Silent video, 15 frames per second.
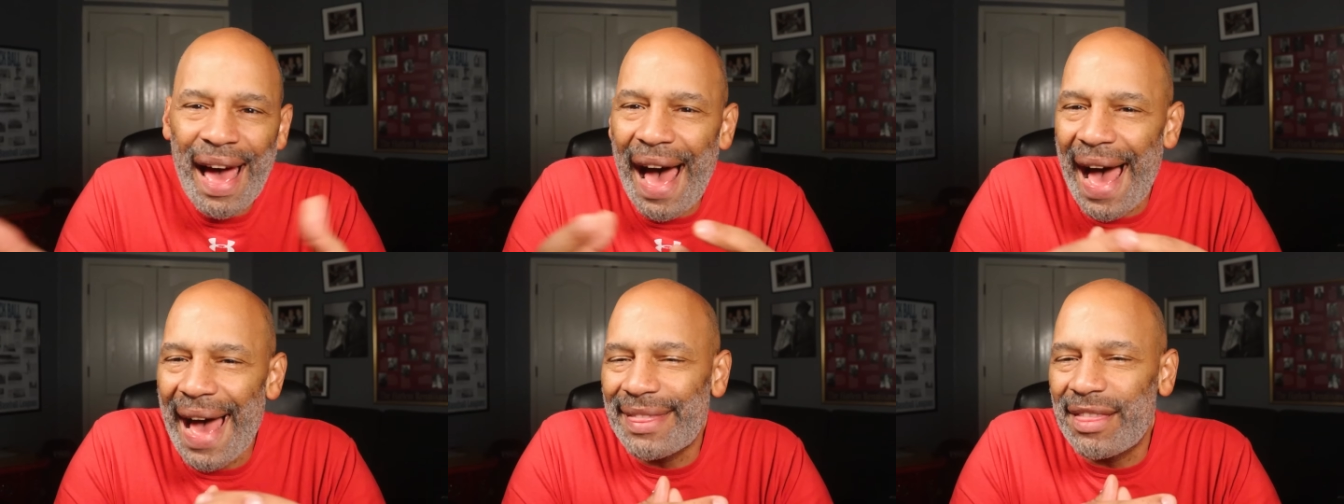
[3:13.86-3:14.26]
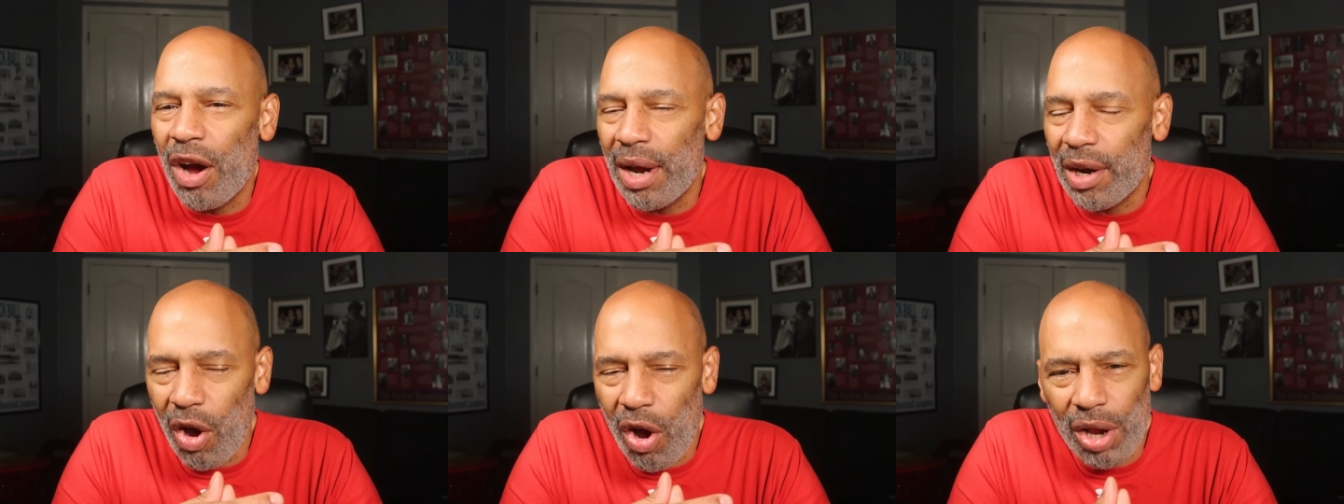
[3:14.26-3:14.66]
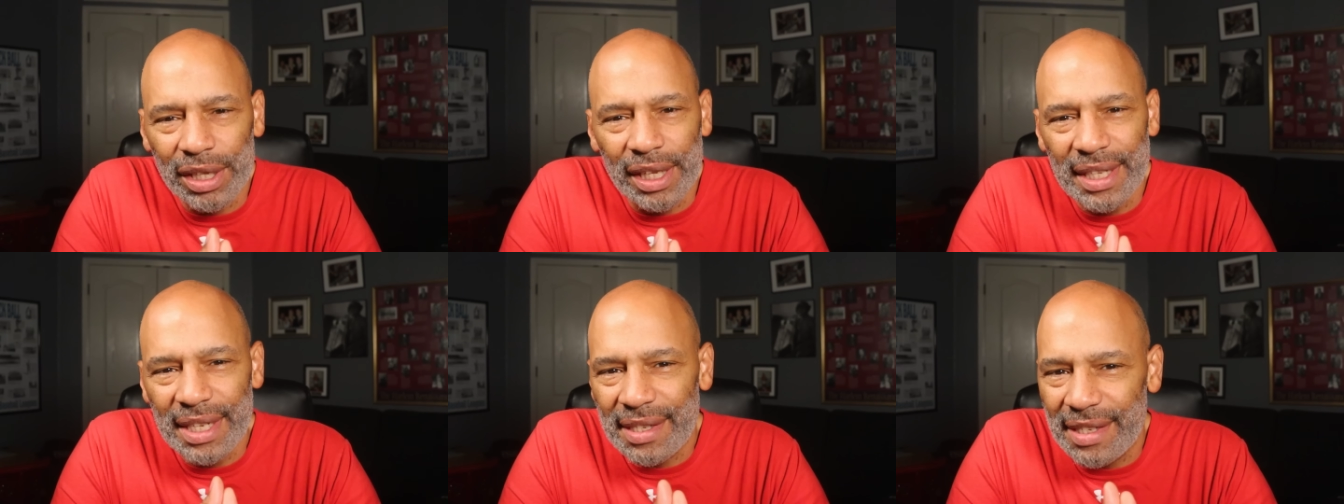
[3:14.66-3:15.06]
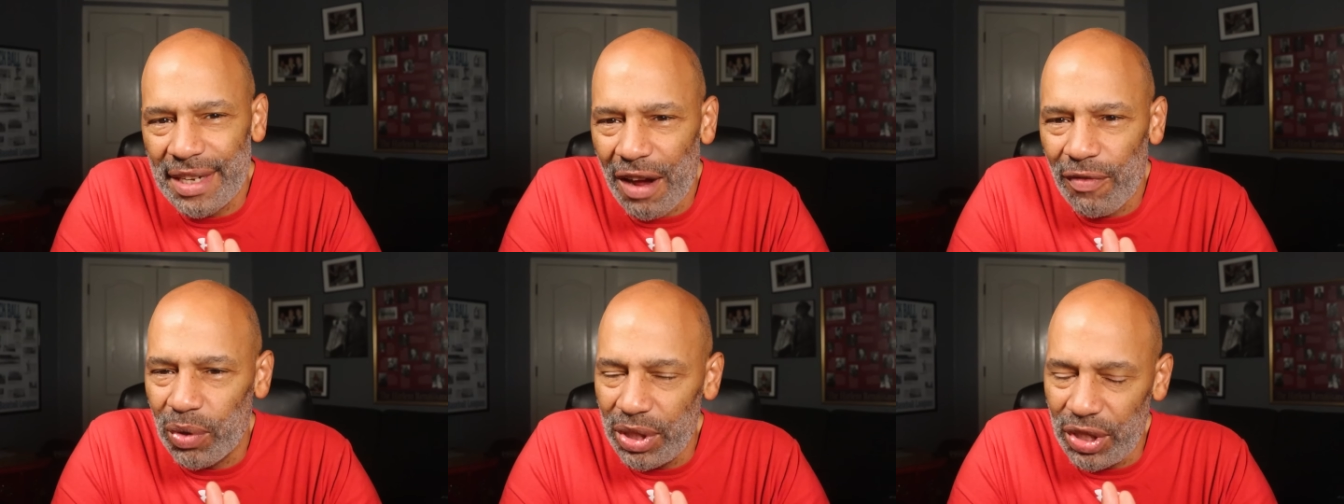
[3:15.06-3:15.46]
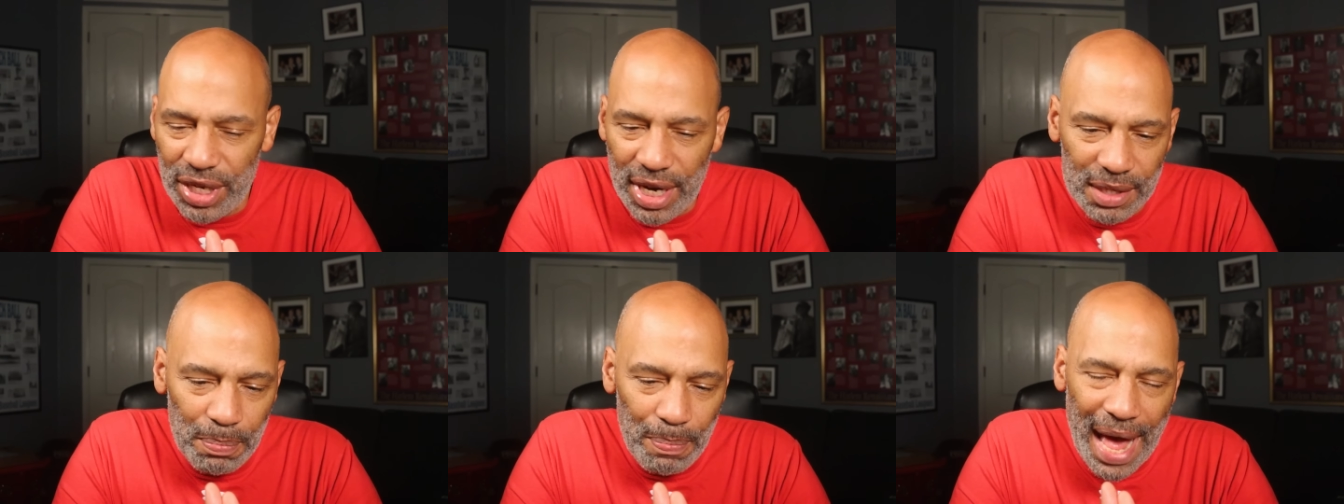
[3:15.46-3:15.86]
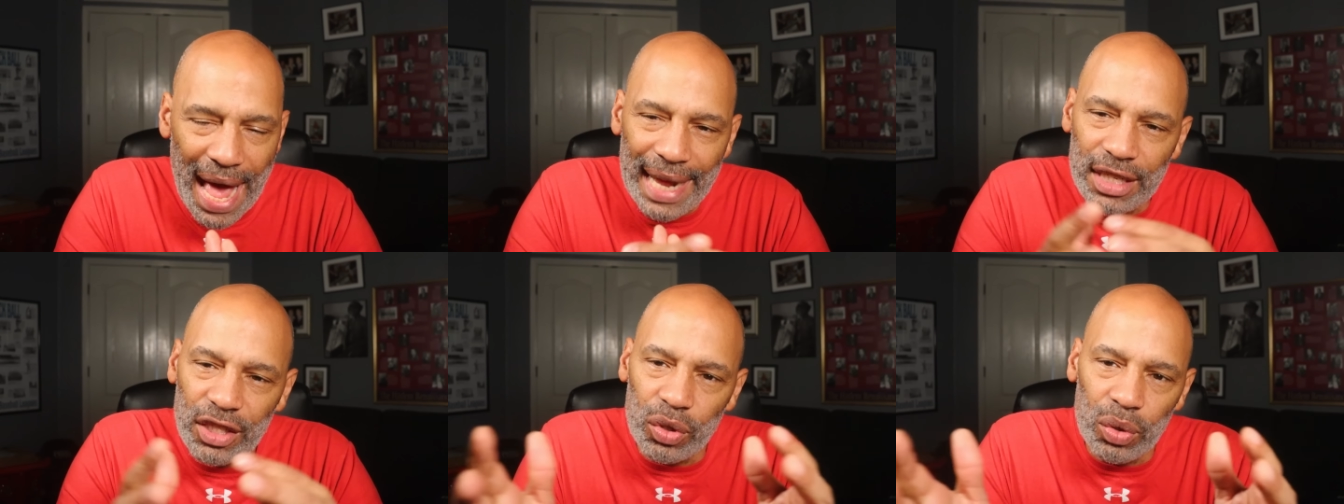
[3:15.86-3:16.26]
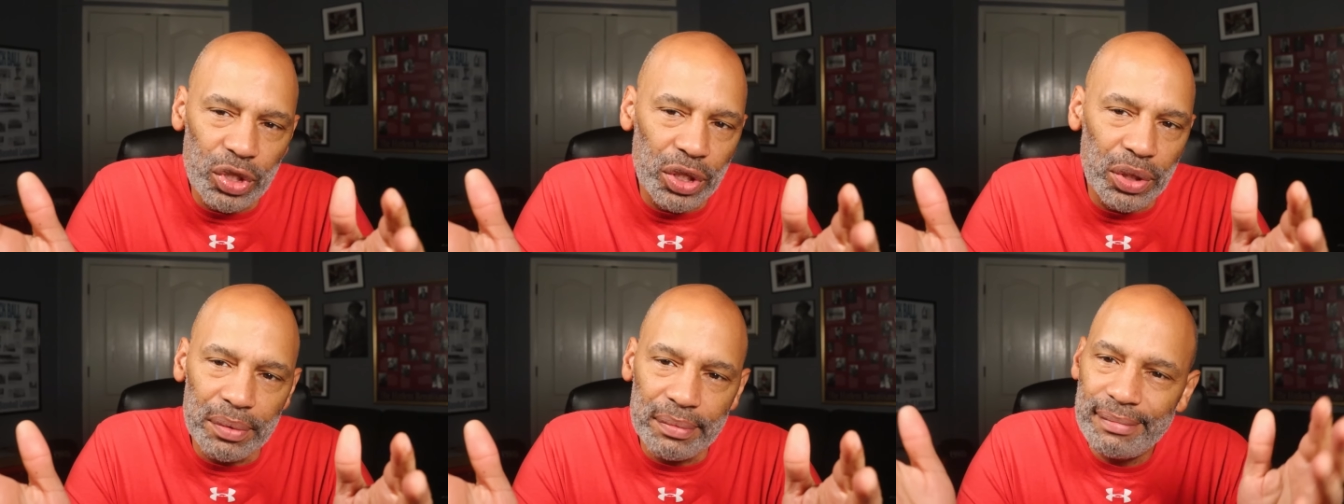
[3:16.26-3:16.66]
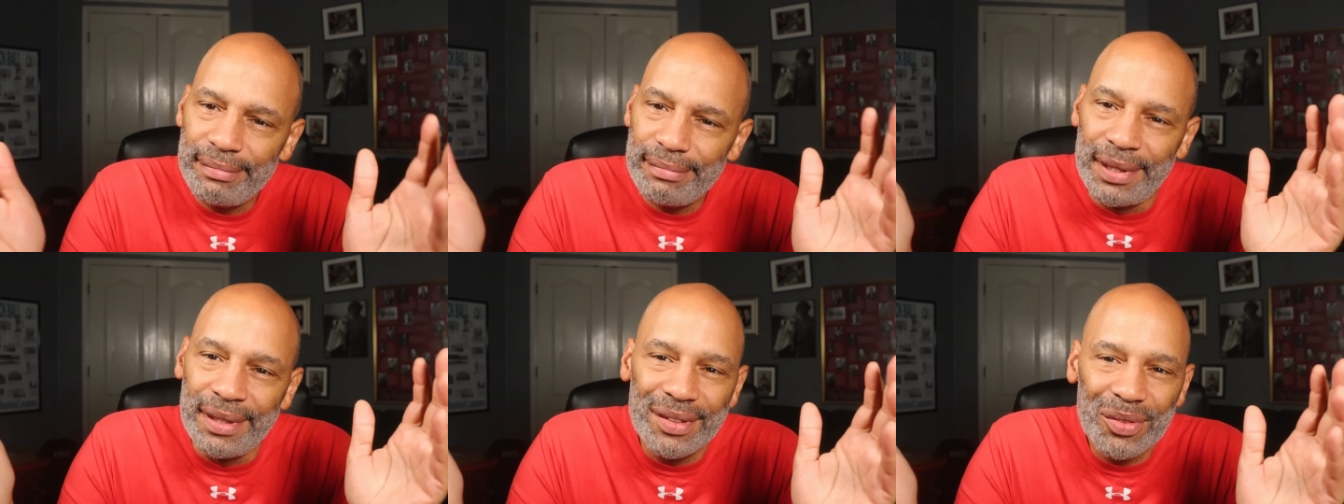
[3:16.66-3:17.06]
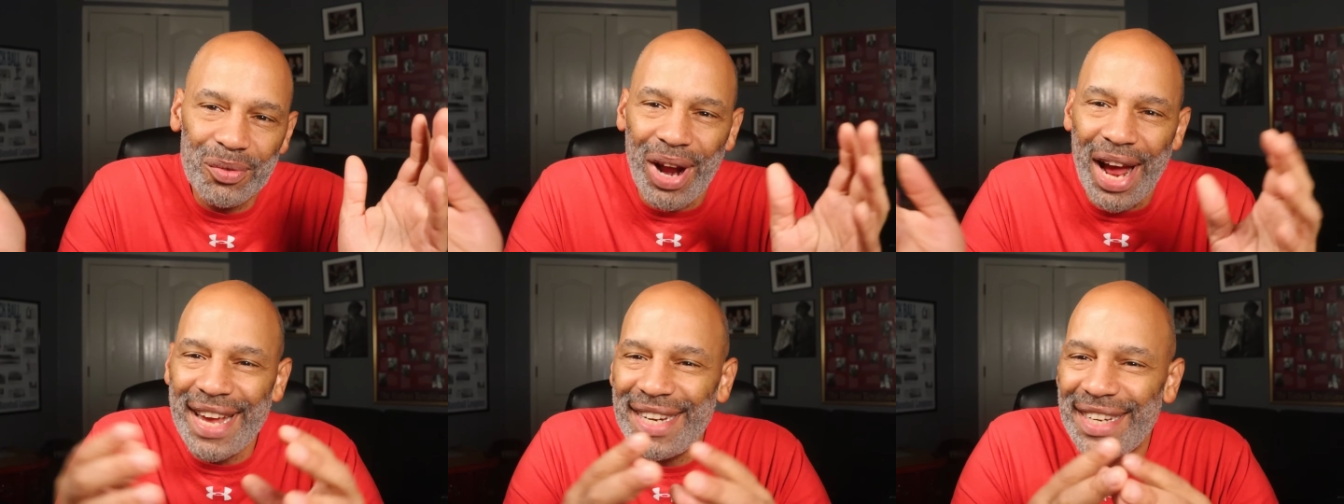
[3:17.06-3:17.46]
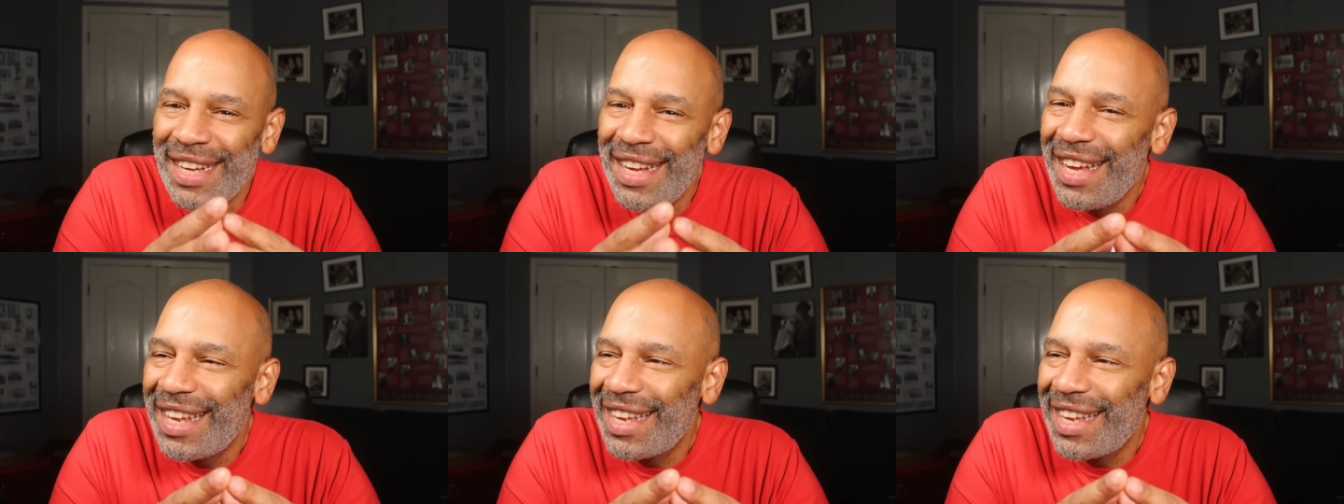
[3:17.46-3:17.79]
I thought all of this stuff was just bad juju, right?